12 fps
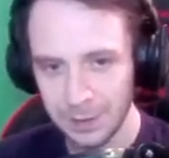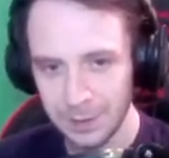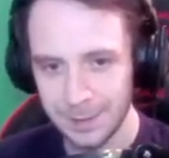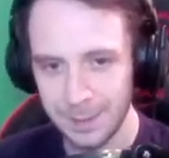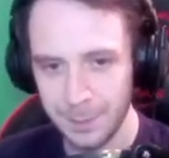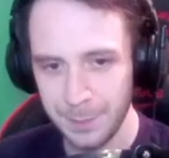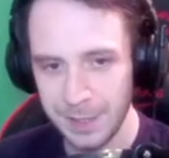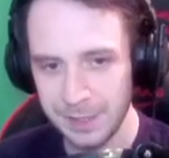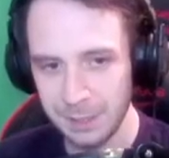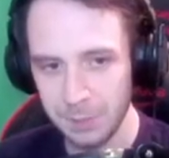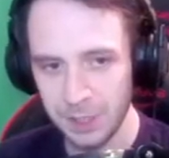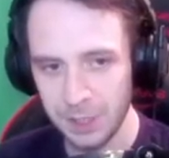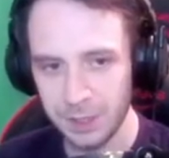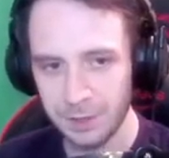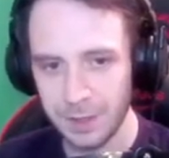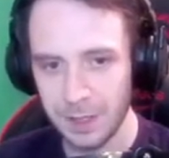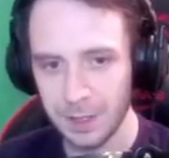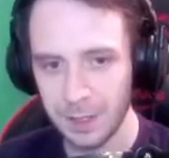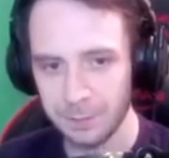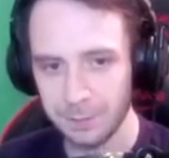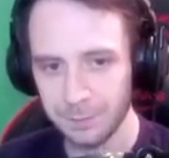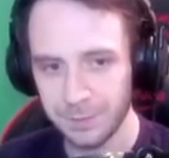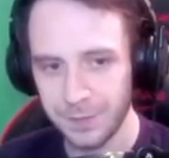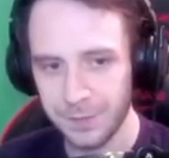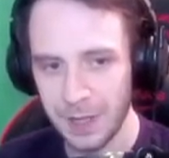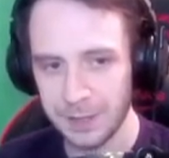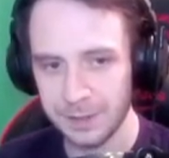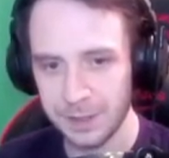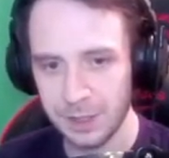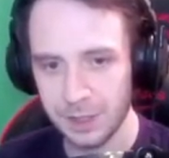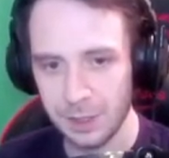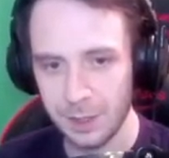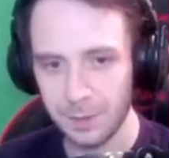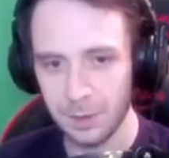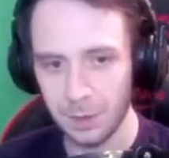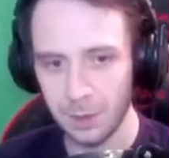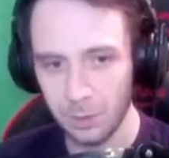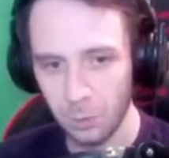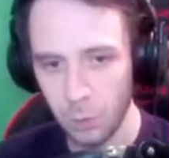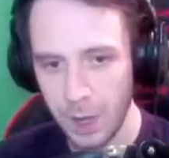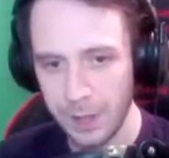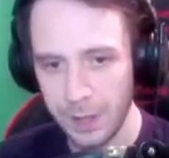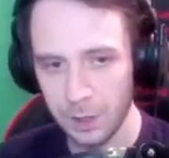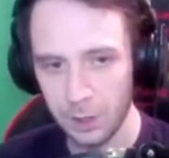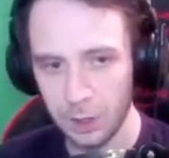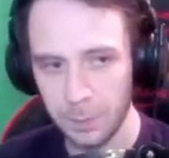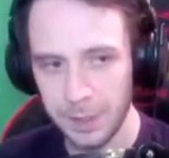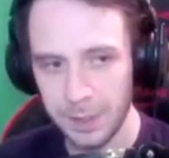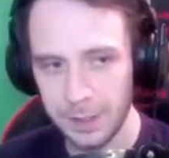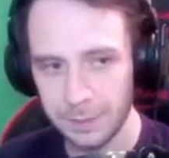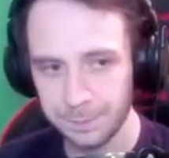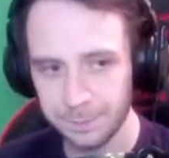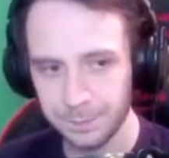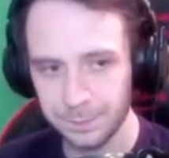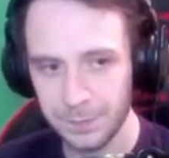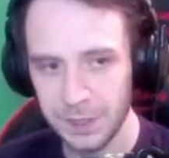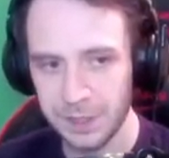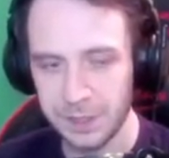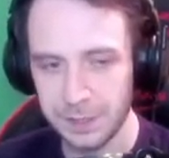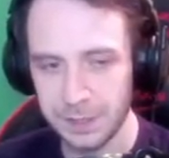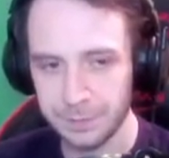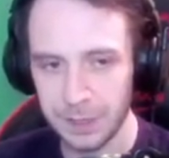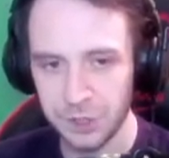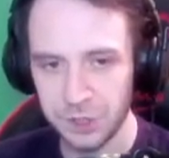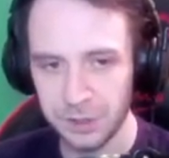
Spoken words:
Basically, we're going to find this white orb here. You can see flashing.